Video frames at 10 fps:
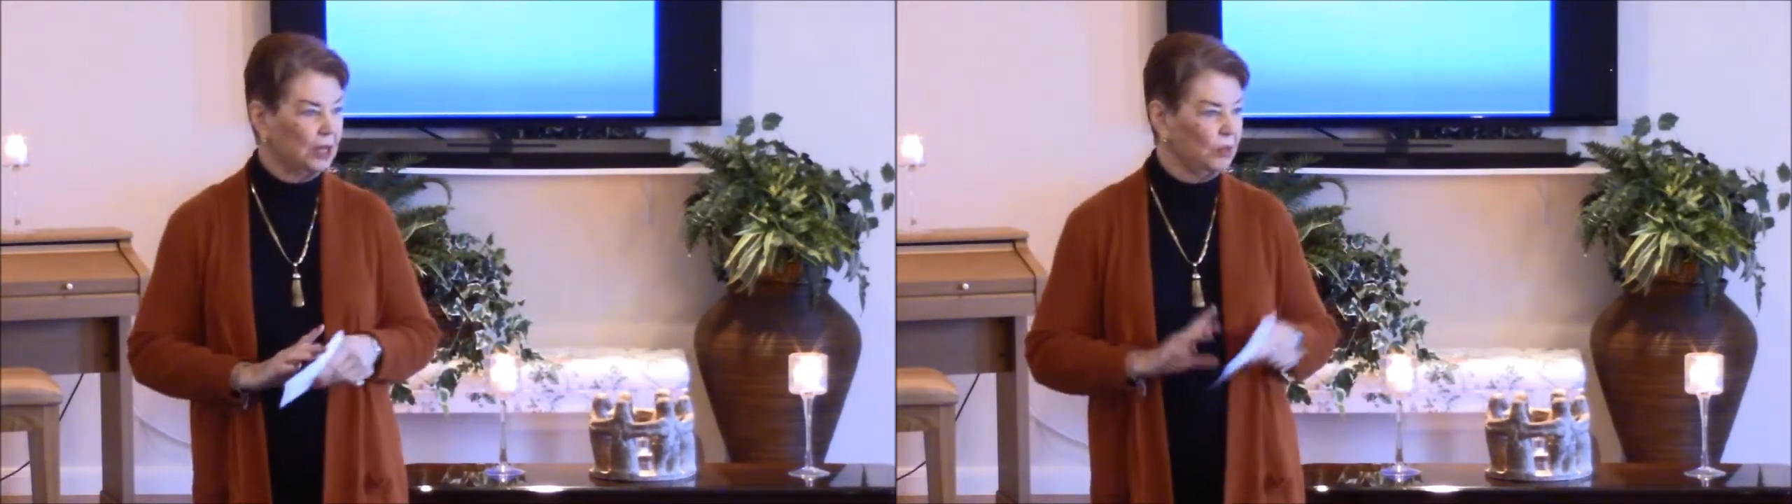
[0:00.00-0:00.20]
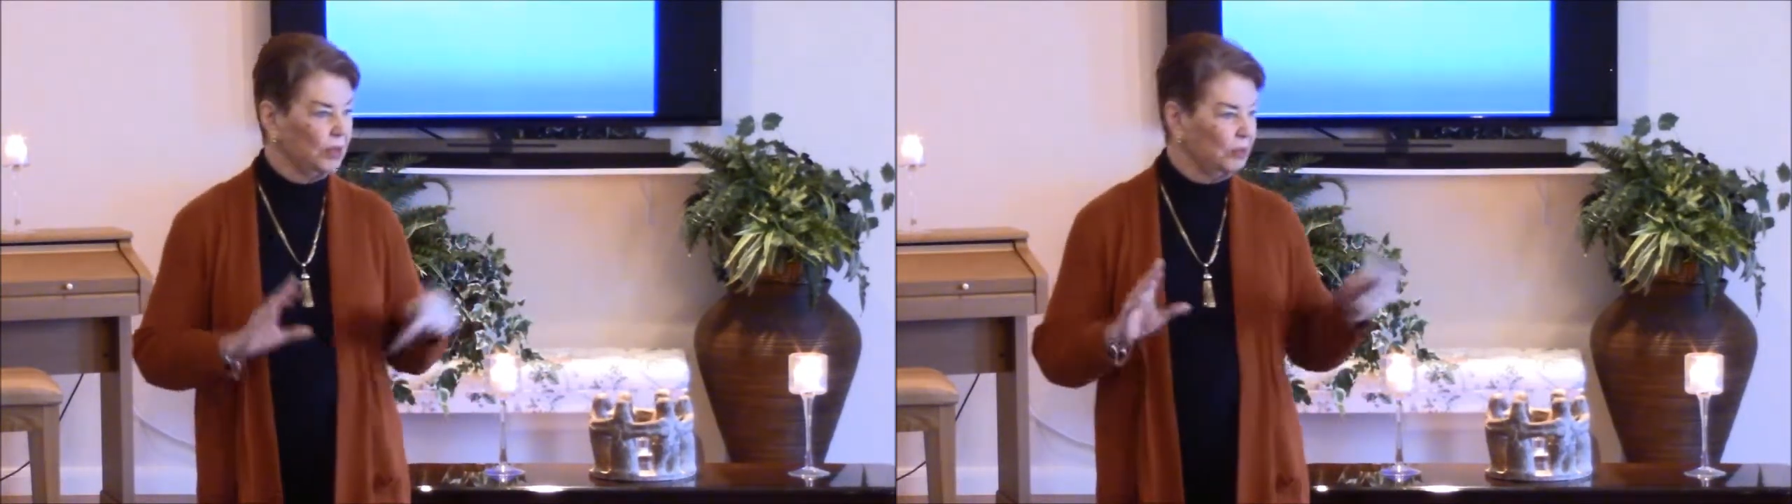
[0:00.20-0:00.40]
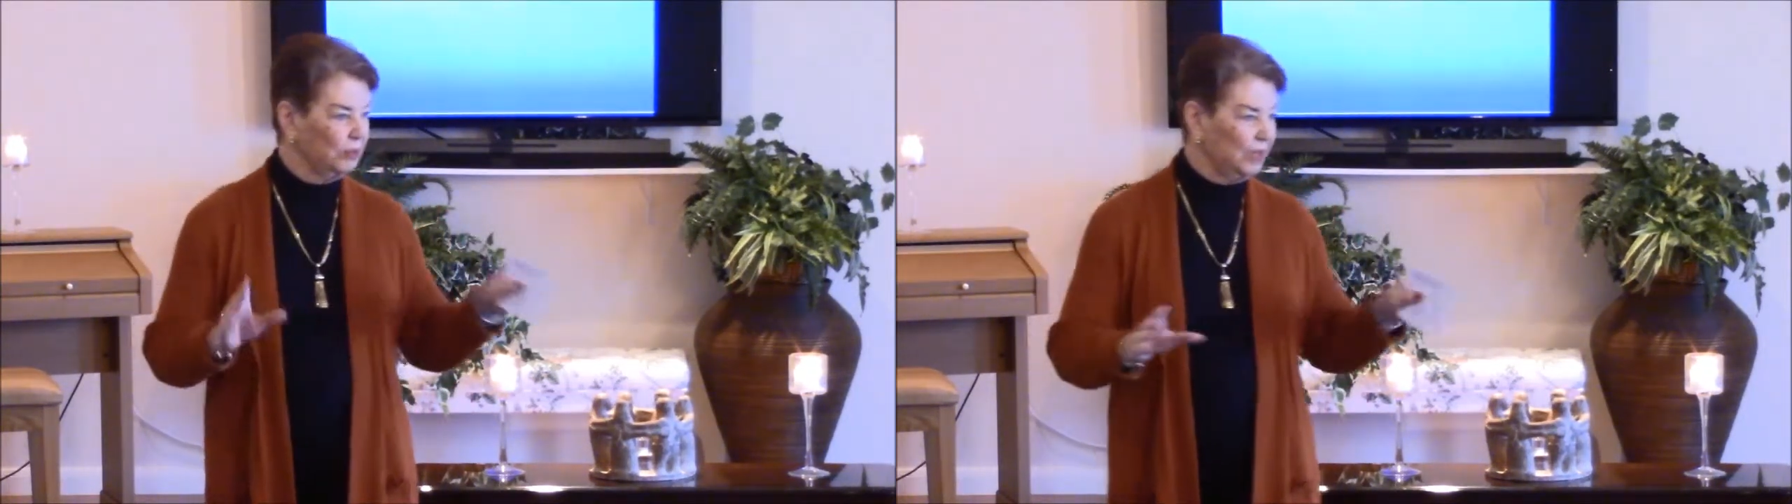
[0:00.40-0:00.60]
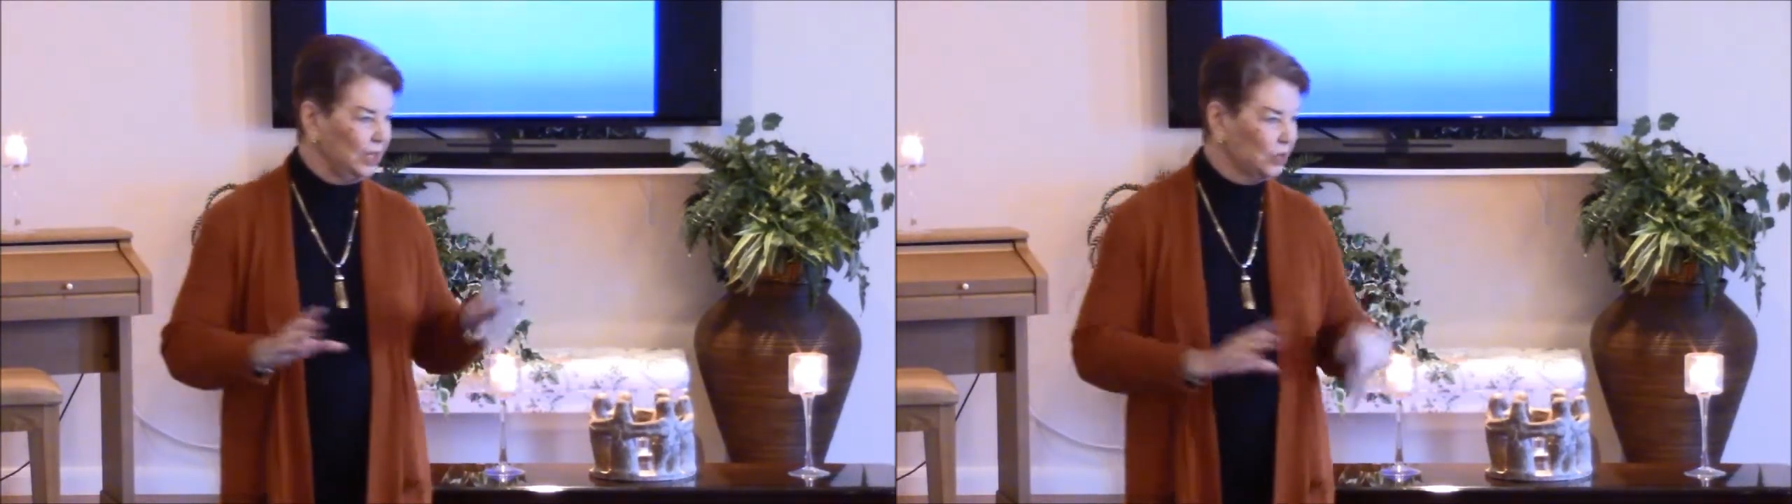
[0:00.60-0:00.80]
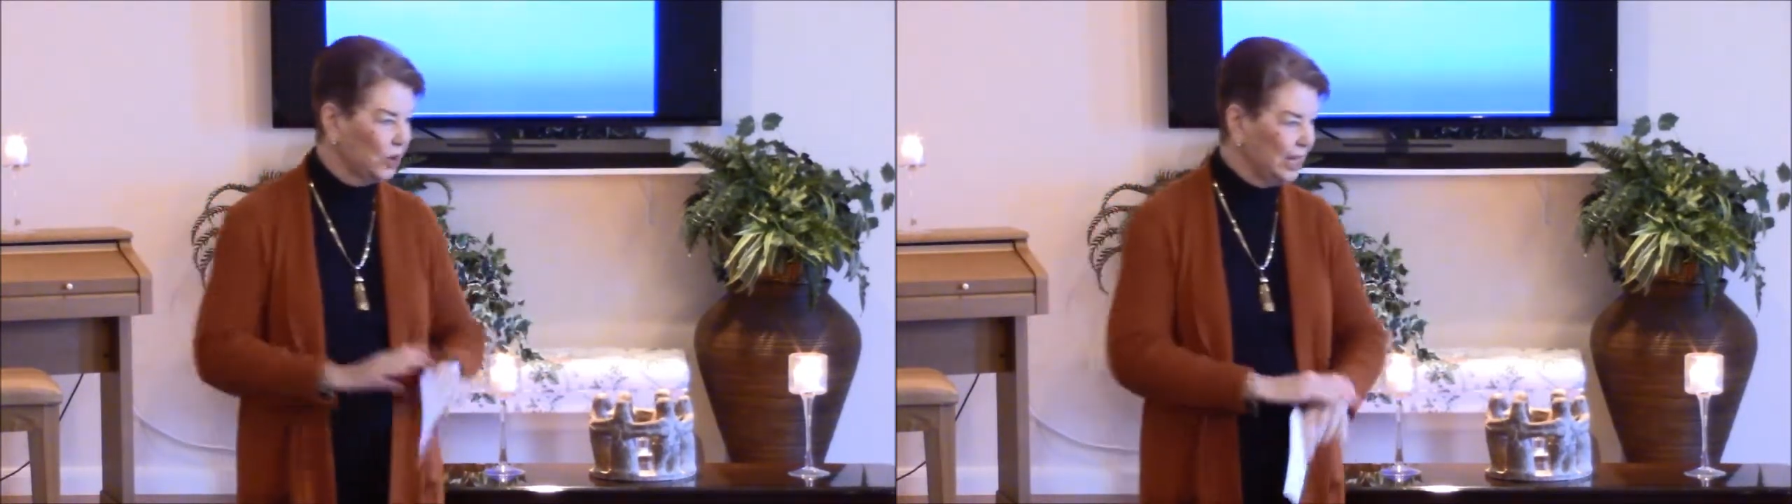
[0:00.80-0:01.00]
we would
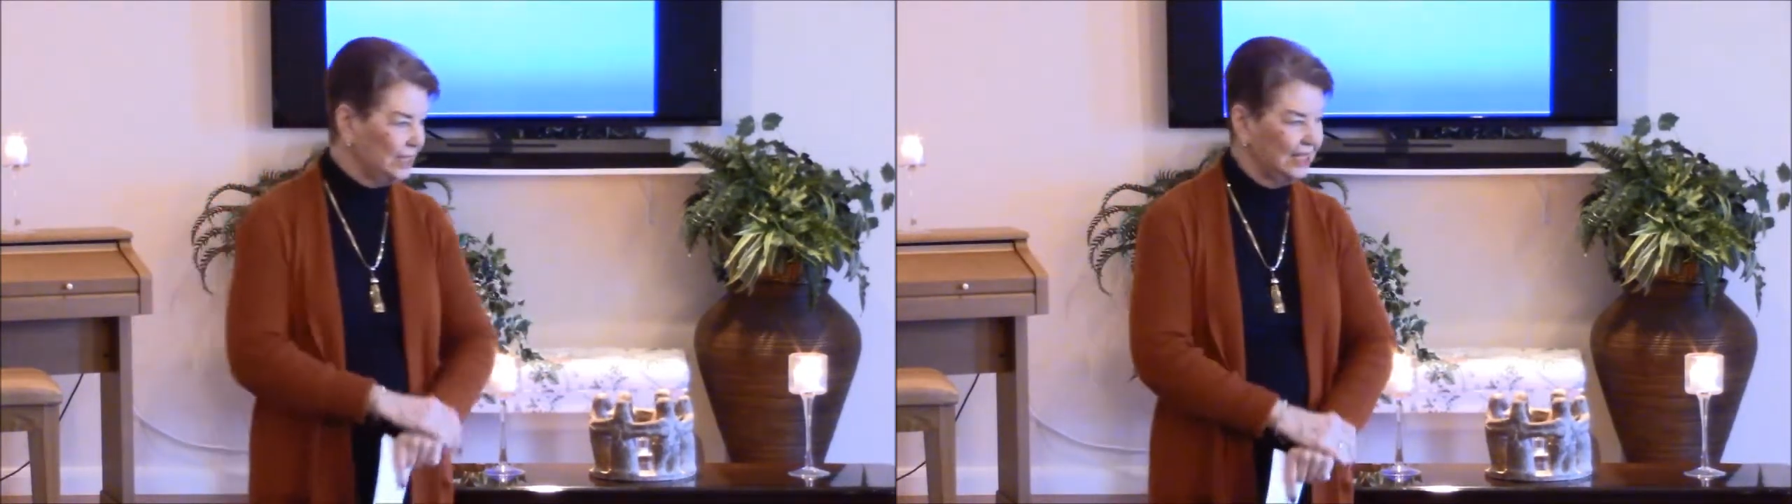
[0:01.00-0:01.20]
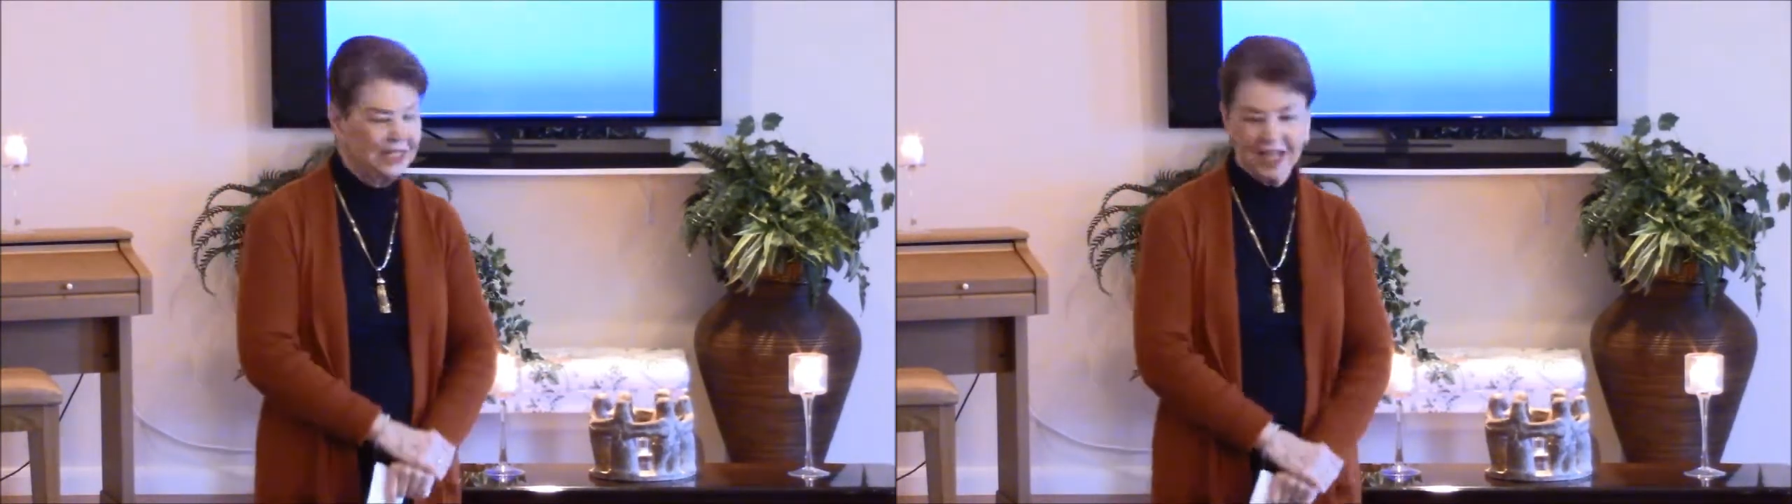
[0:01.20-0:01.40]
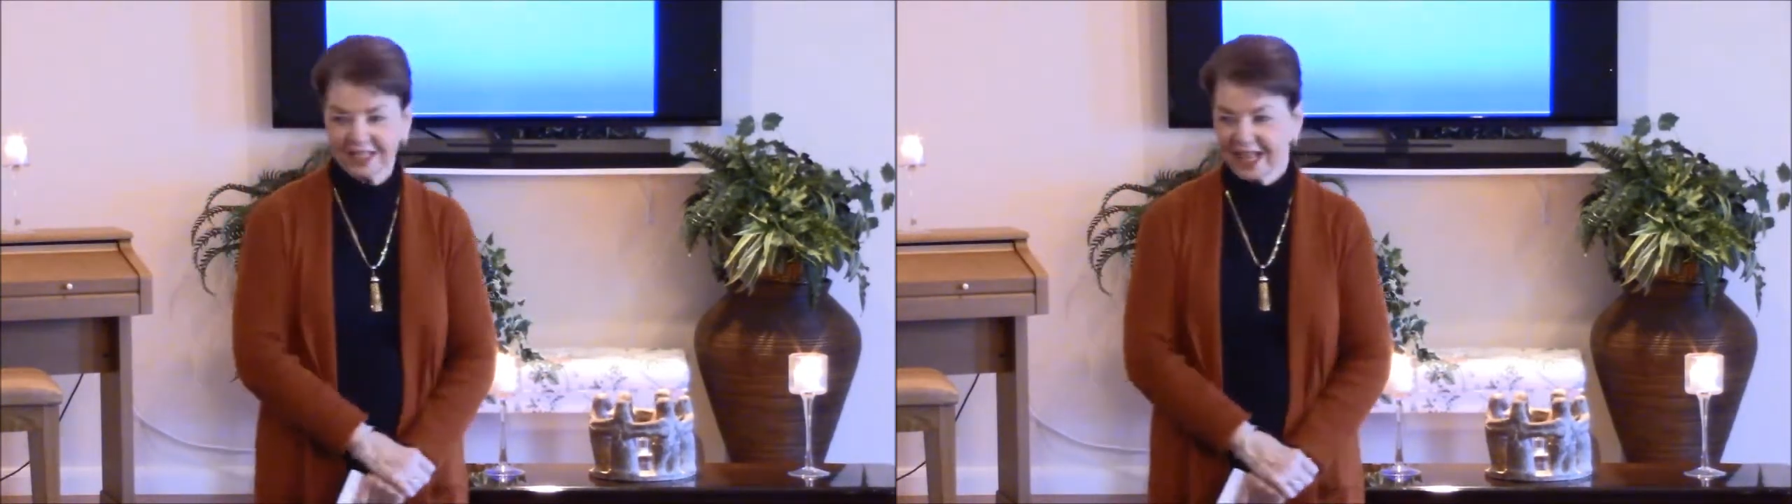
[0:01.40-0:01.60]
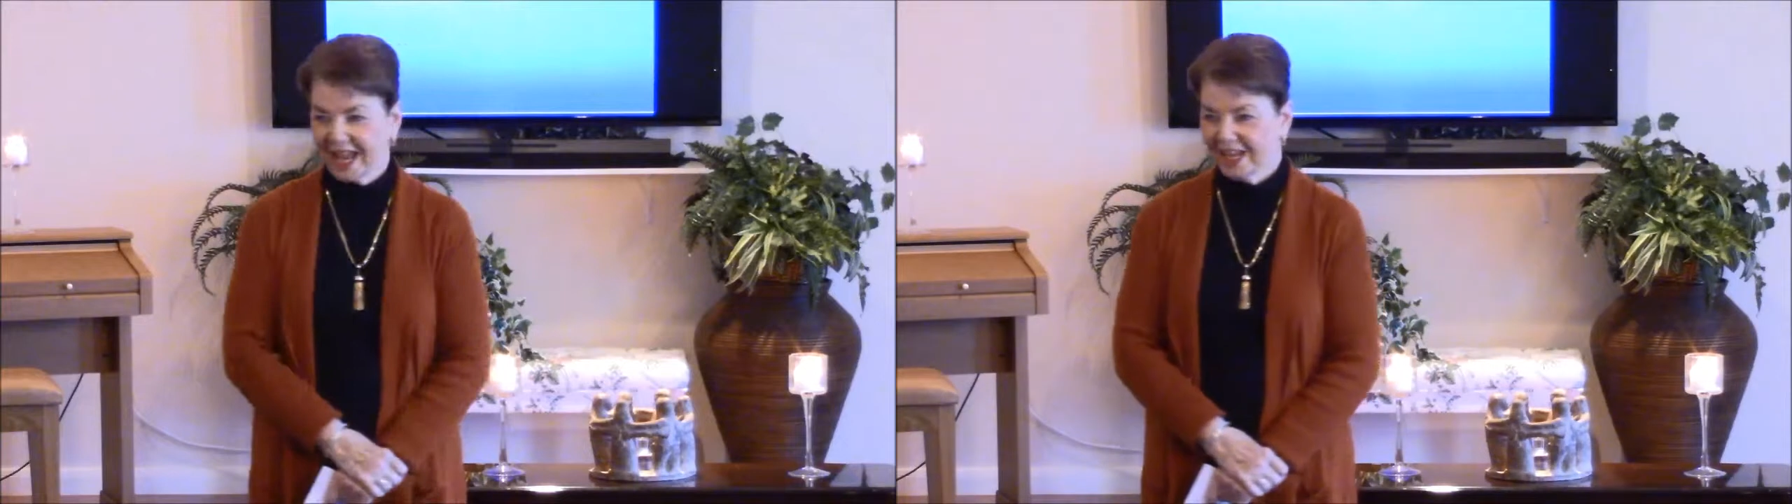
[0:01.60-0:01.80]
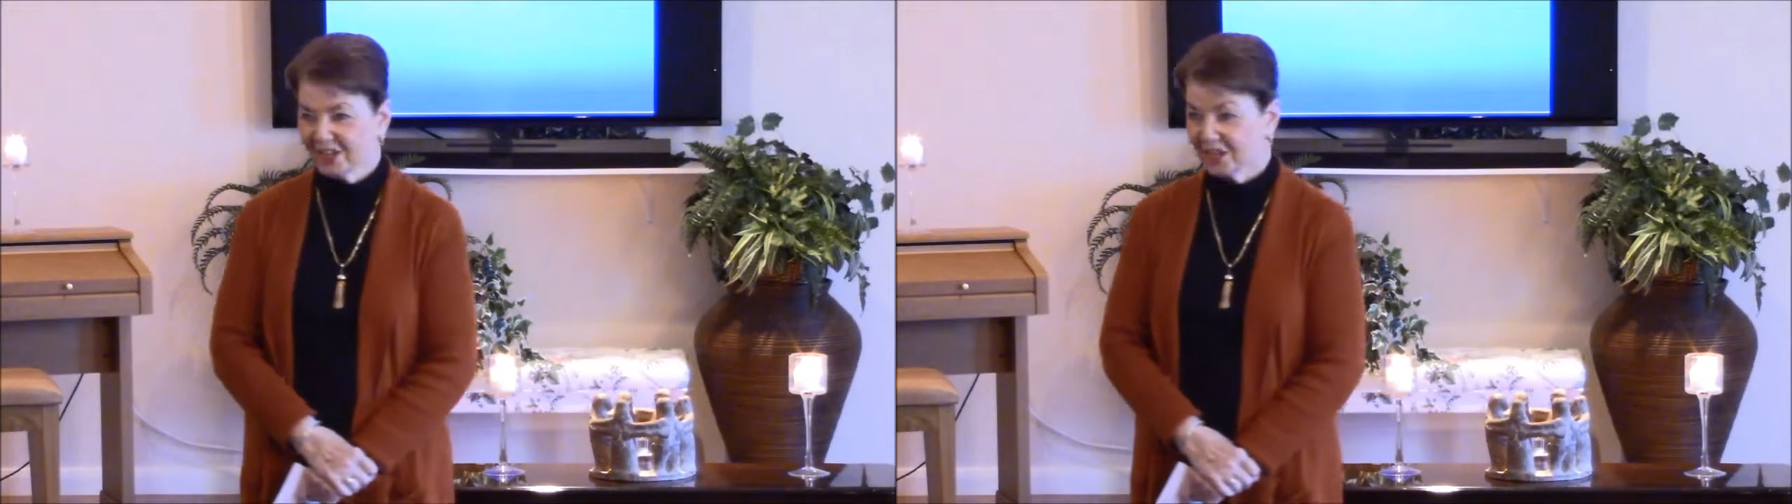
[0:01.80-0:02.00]
be crazy not to
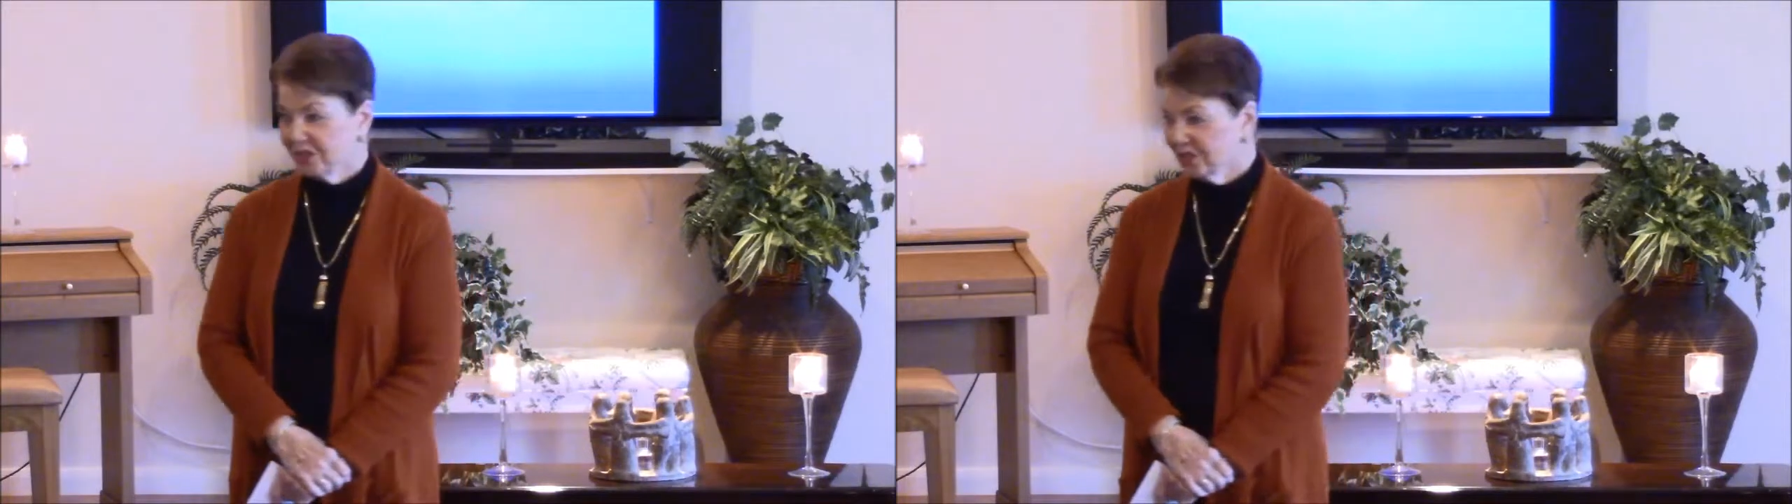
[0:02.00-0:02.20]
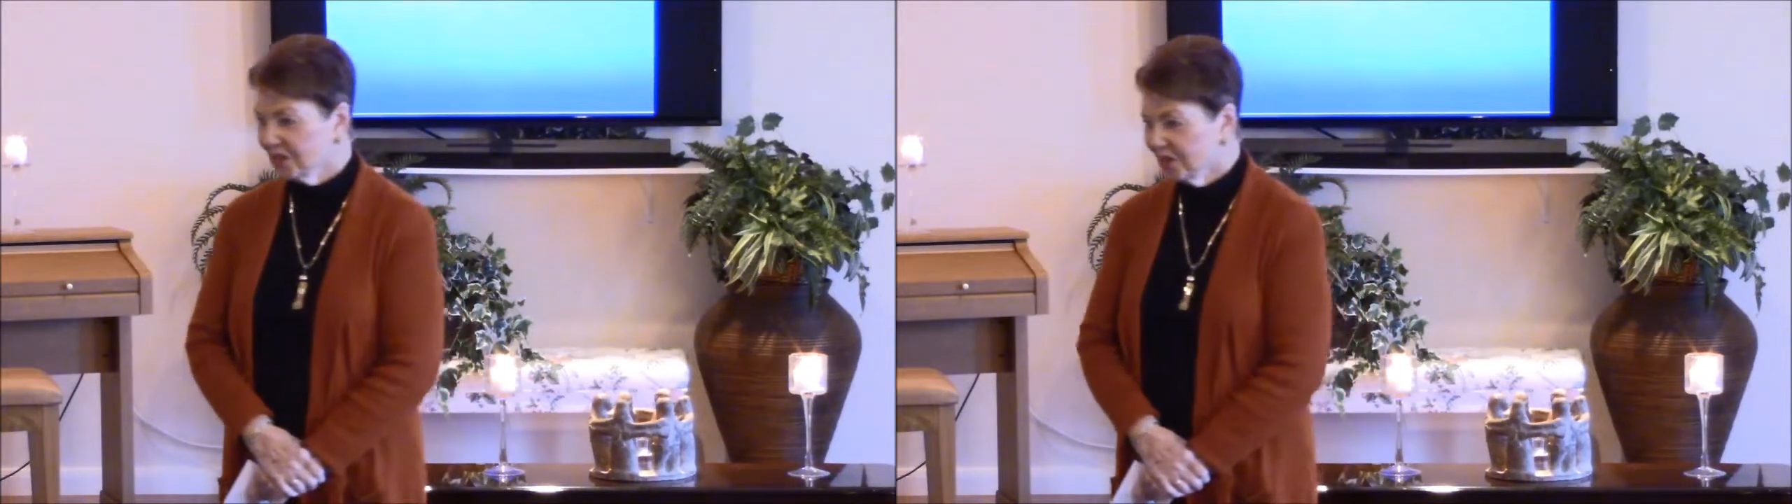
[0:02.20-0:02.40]
ask you to